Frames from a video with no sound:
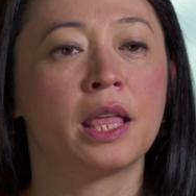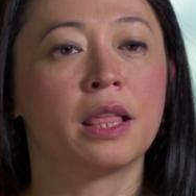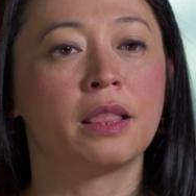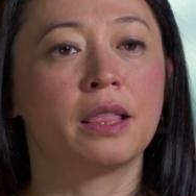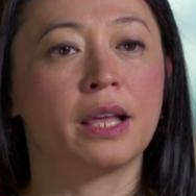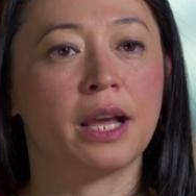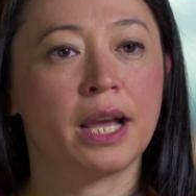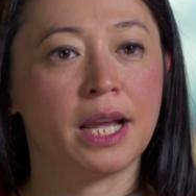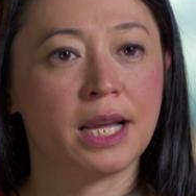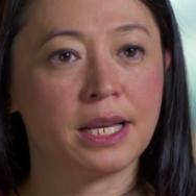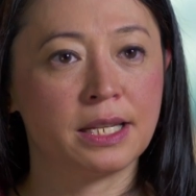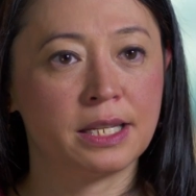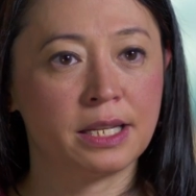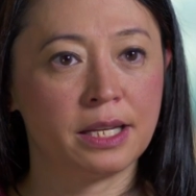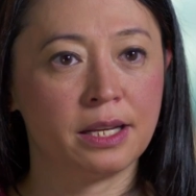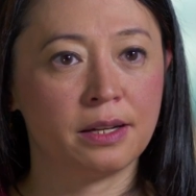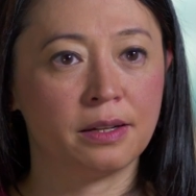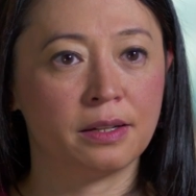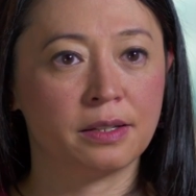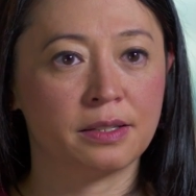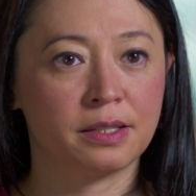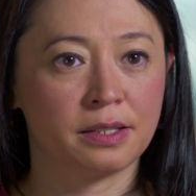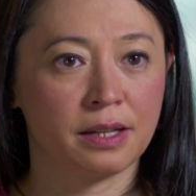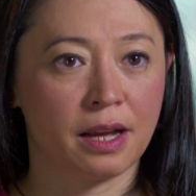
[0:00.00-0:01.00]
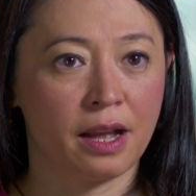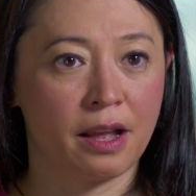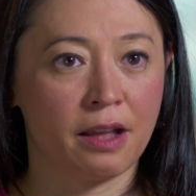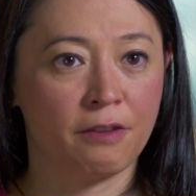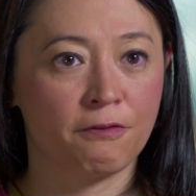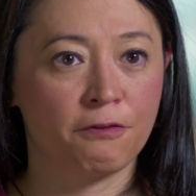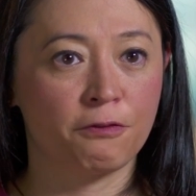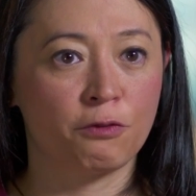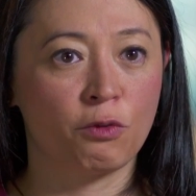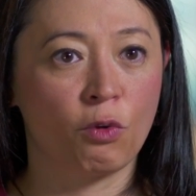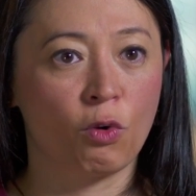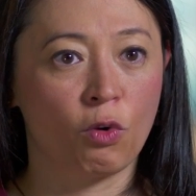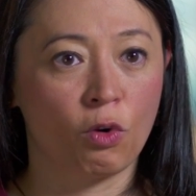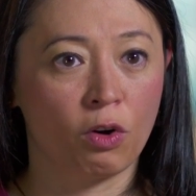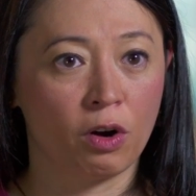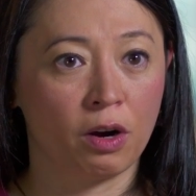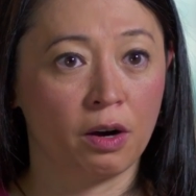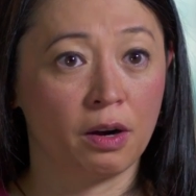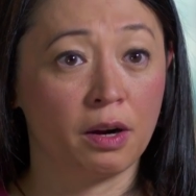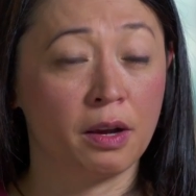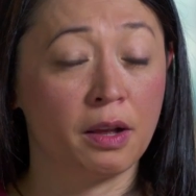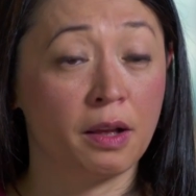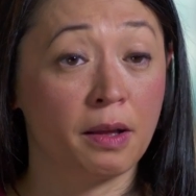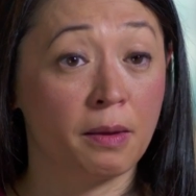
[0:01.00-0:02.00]
The ideal time
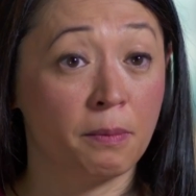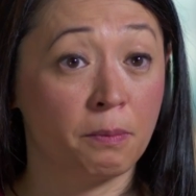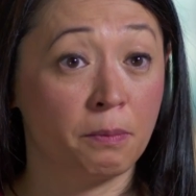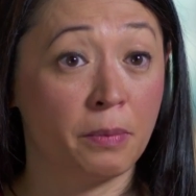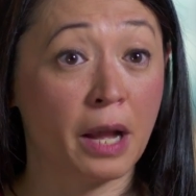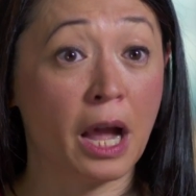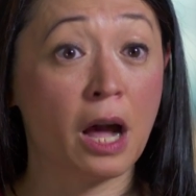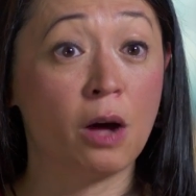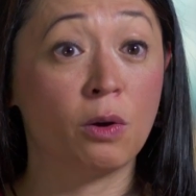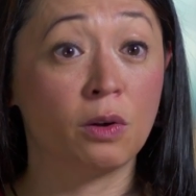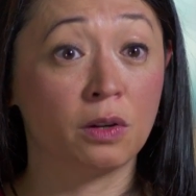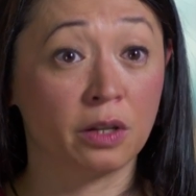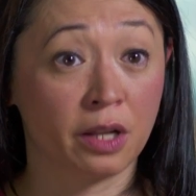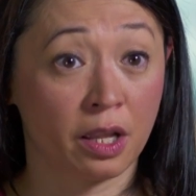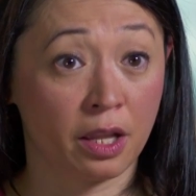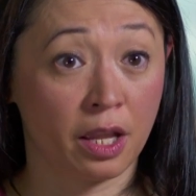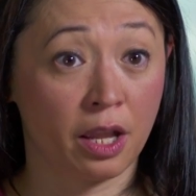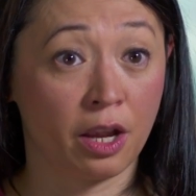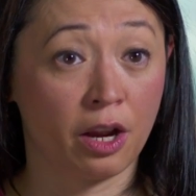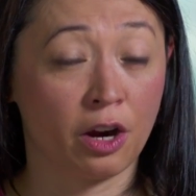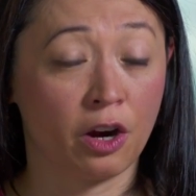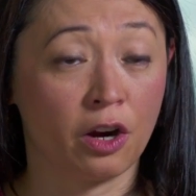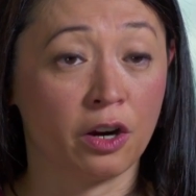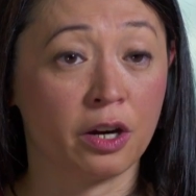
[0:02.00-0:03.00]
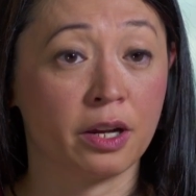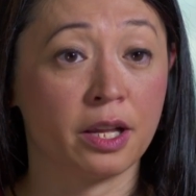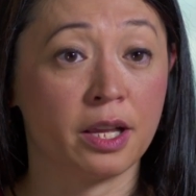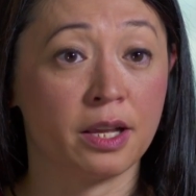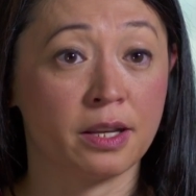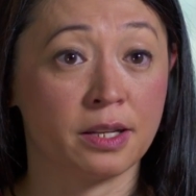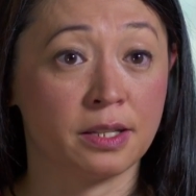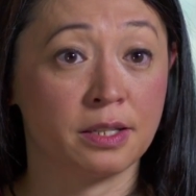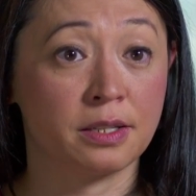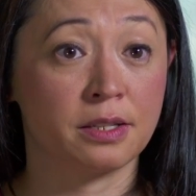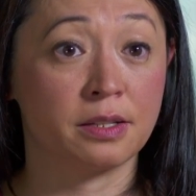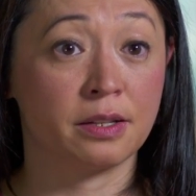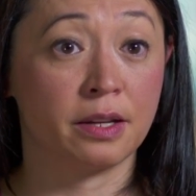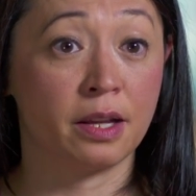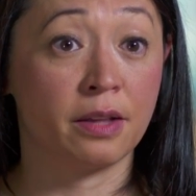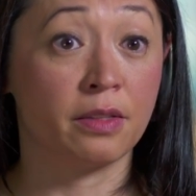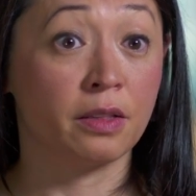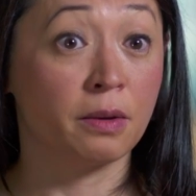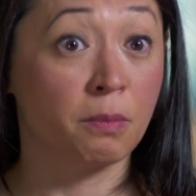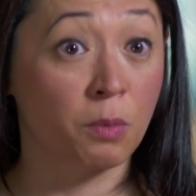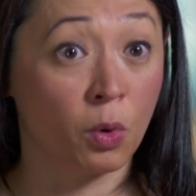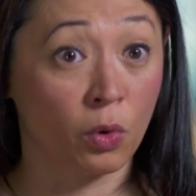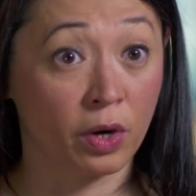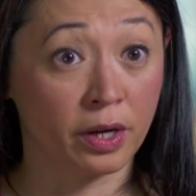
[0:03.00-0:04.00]
for bowel care is in
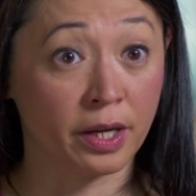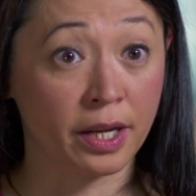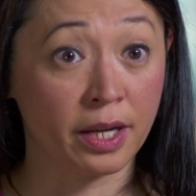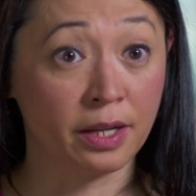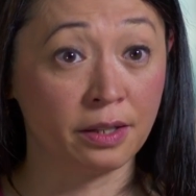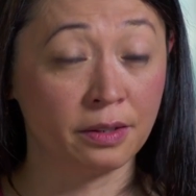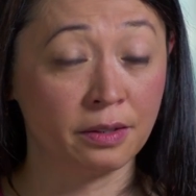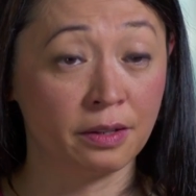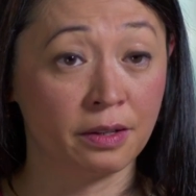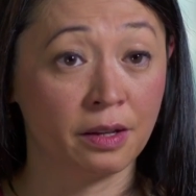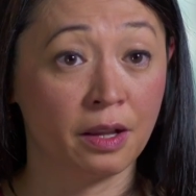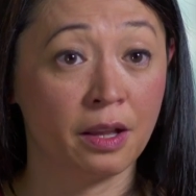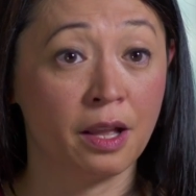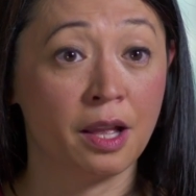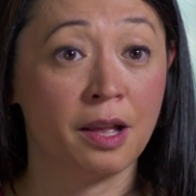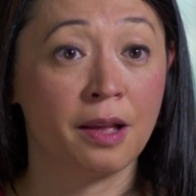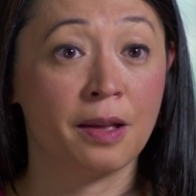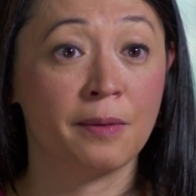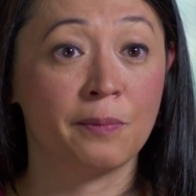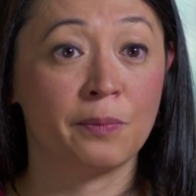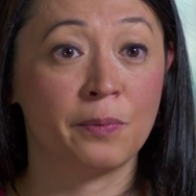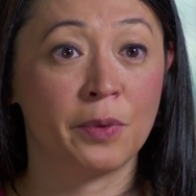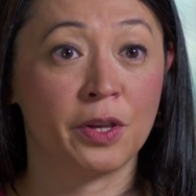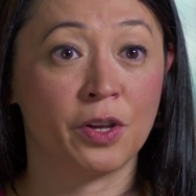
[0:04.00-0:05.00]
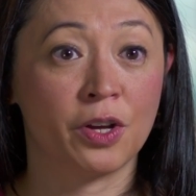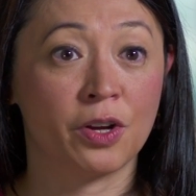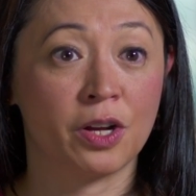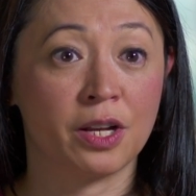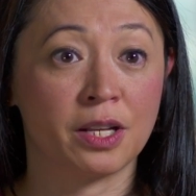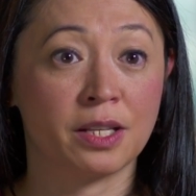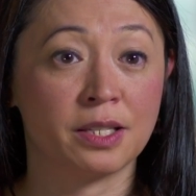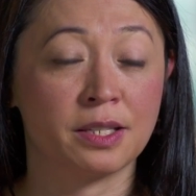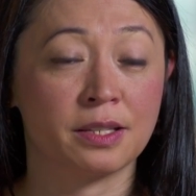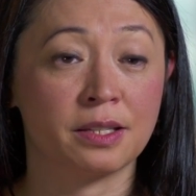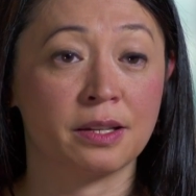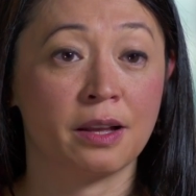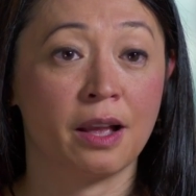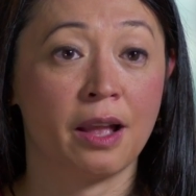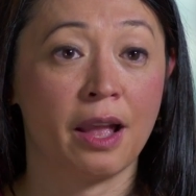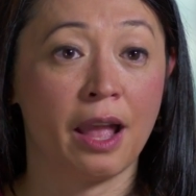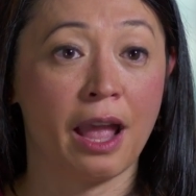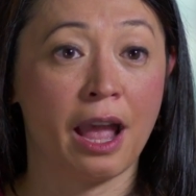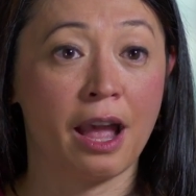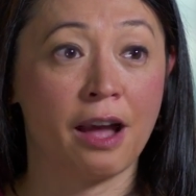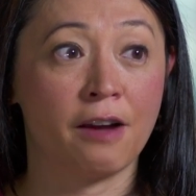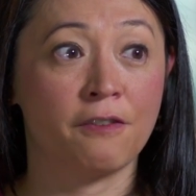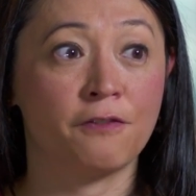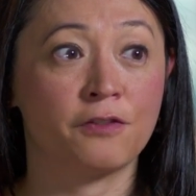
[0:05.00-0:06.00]
the morning, because
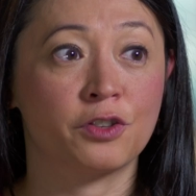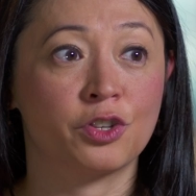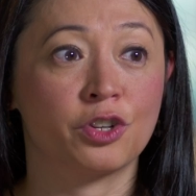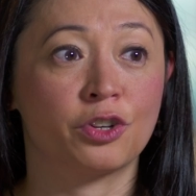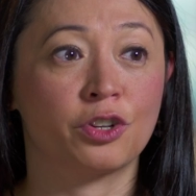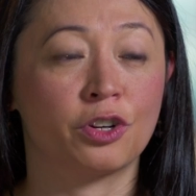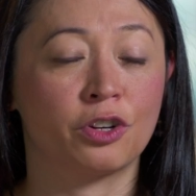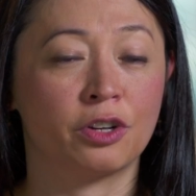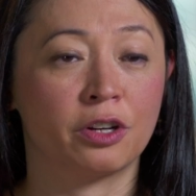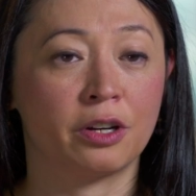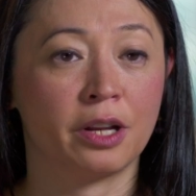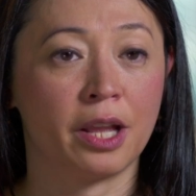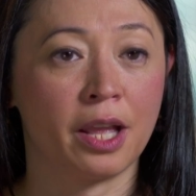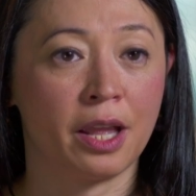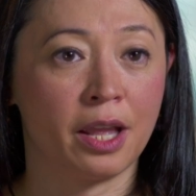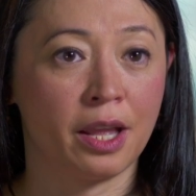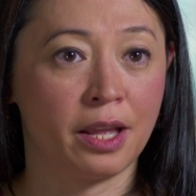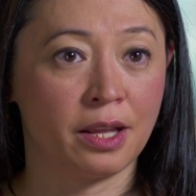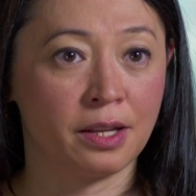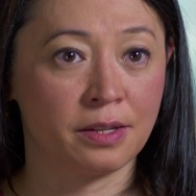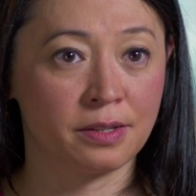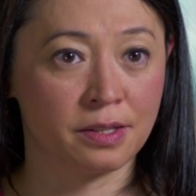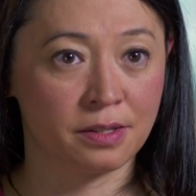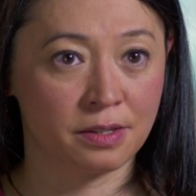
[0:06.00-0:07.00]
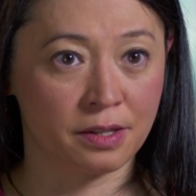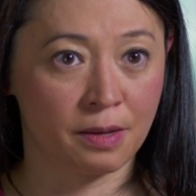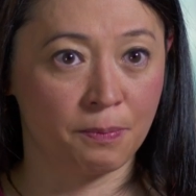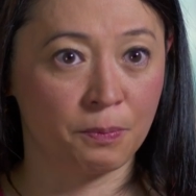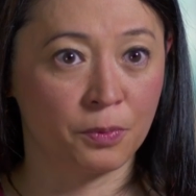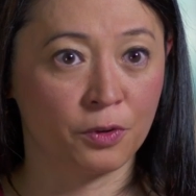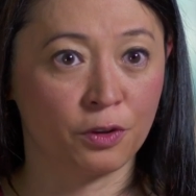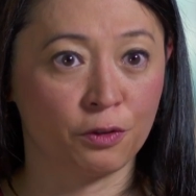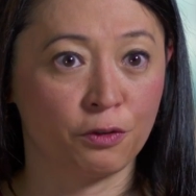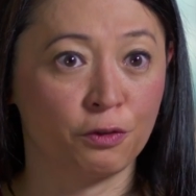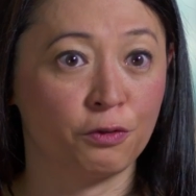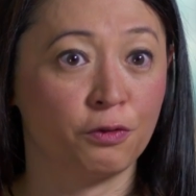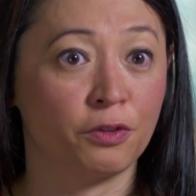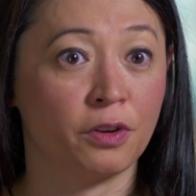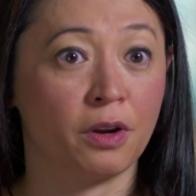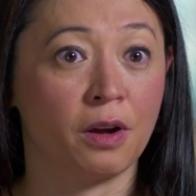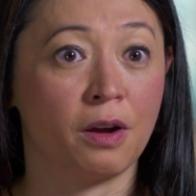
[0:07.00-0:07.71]
after a sip of